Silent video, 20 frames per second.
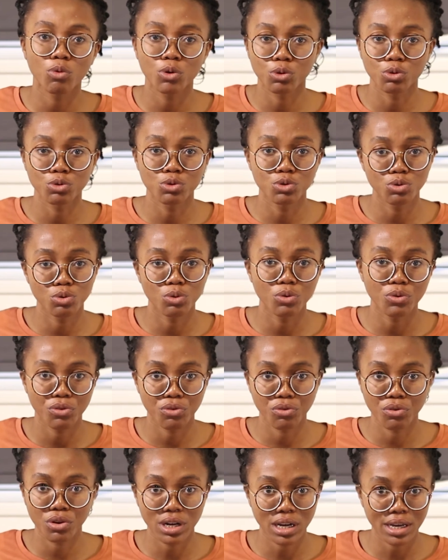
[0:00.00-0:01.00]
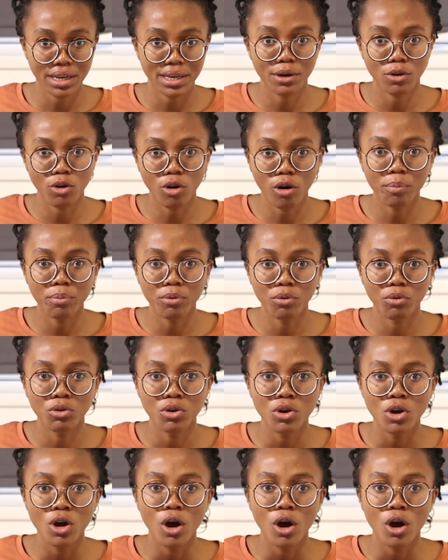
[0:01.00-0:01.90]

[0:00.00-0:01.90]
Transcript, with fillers: one or two or three, like a couple.